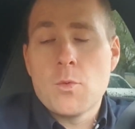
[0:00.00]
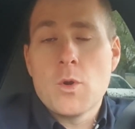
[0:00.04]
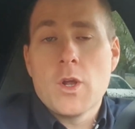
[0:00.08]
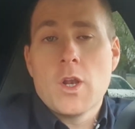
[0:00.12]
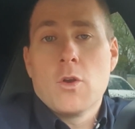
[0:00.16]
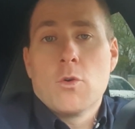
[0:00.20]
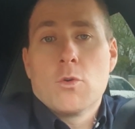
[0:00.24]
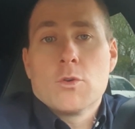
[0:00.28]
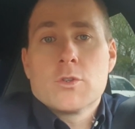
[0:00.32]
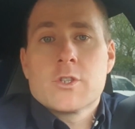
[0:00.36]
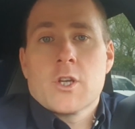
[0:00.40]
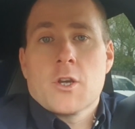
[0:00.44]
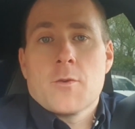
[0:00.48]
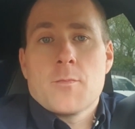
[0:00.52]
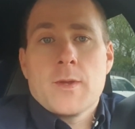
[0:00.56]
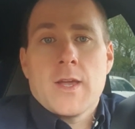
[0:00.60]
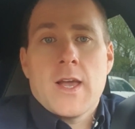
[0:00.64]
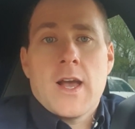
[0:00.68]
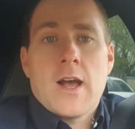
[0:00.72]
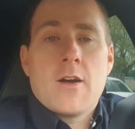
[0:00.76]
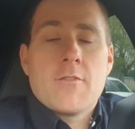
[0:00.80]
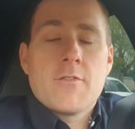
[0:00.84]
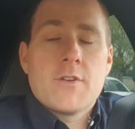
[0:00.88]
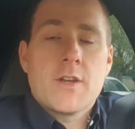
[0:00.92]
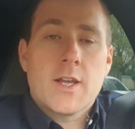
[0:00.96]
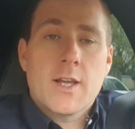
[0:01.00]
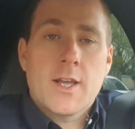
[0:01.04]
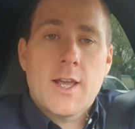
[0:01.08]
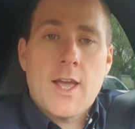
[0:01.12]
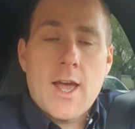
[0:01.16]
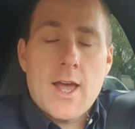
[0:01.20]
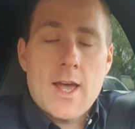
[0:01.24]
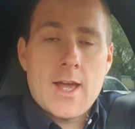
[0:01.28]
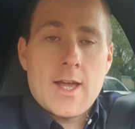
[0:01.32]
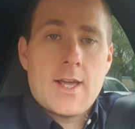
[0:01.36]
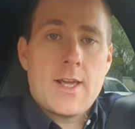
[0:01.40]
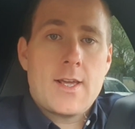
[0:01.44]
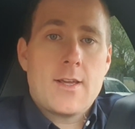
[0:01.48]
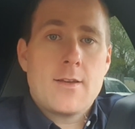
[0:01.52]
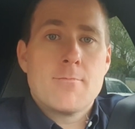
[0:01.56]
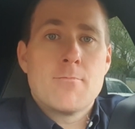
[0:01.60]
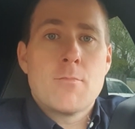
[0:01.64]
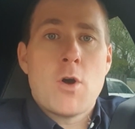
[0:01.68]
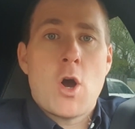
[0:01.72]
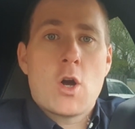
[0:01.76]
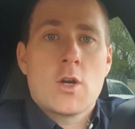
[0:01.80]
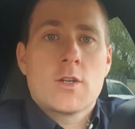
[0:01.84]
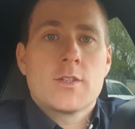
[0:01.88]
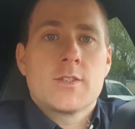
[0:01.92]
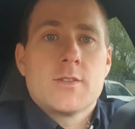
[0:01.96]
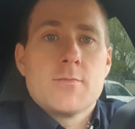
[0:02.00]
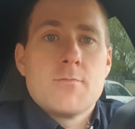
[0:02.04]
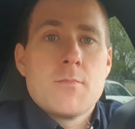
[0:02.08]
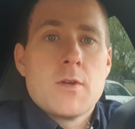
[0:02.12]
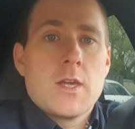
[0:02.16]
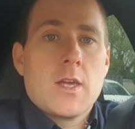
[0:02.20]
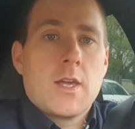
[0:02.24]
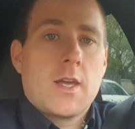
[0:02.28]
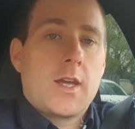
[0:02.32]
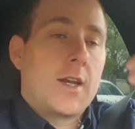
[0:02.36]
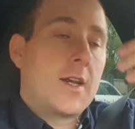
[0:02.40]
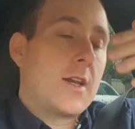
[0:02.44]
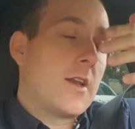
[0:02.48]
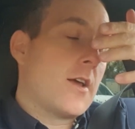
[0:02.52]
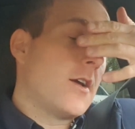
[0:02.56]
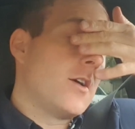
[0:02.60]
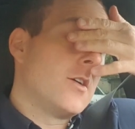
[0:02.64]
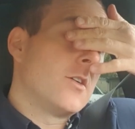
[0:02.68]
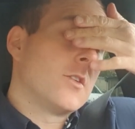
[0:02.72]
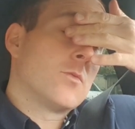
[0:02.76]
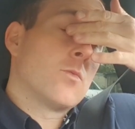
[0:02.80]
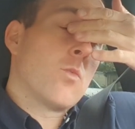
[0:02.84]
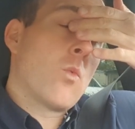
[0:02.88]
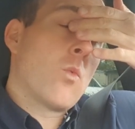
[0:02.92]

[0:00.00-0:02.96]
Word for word: We'll also be having a marketing meeting as